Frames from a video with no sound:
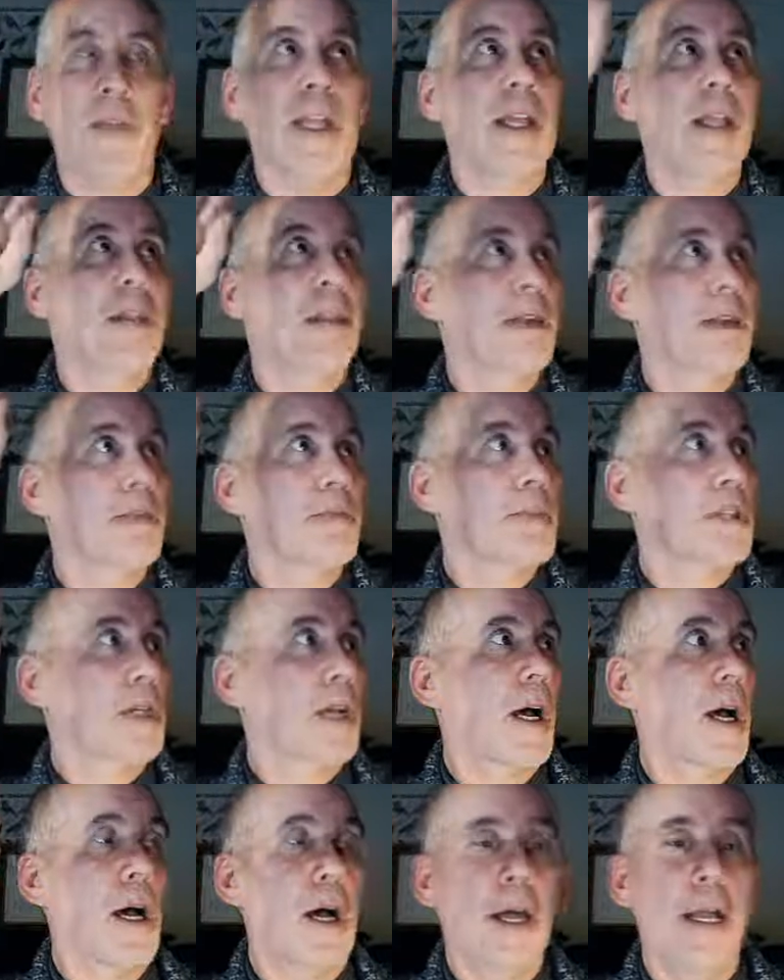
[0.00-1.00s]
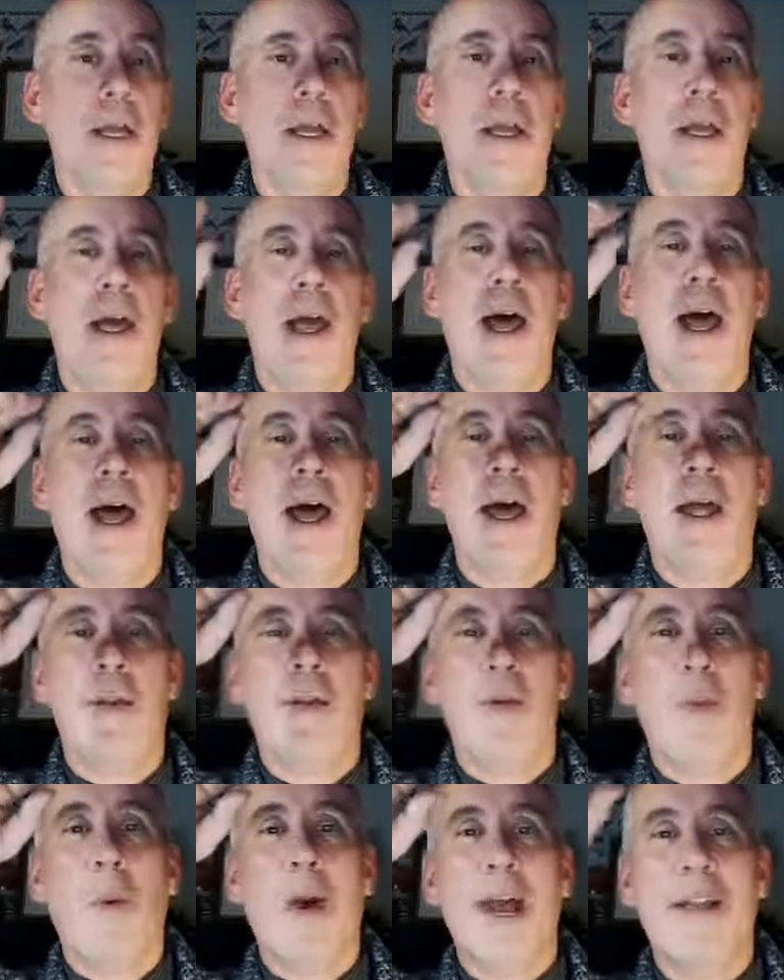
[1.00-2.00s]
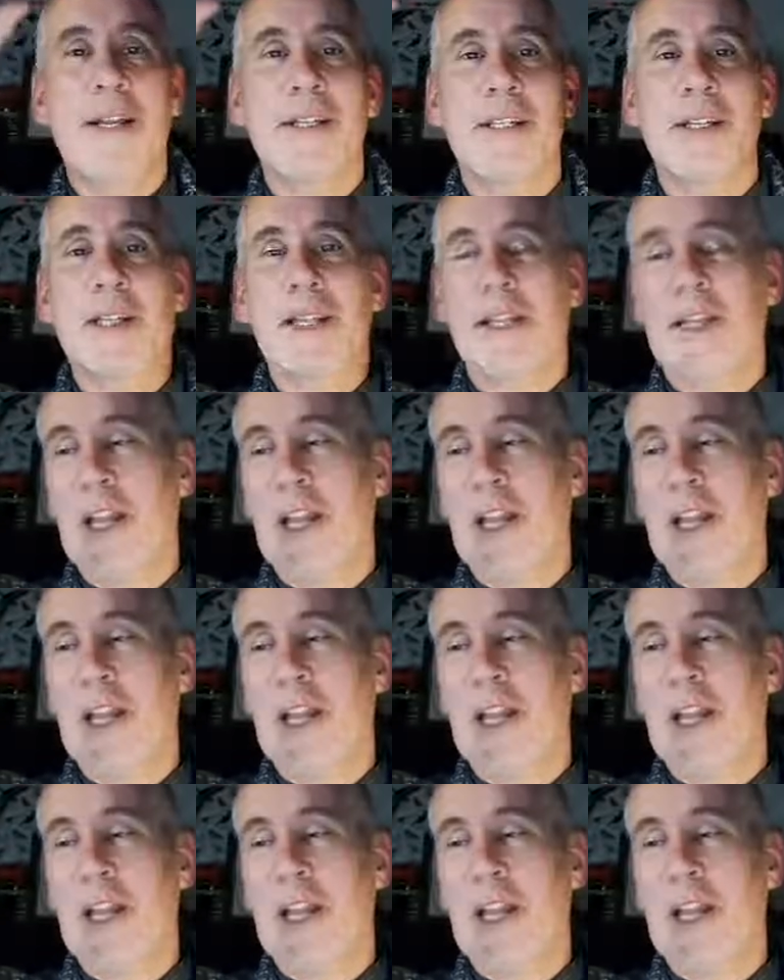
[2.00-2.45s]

in the sky and where does it,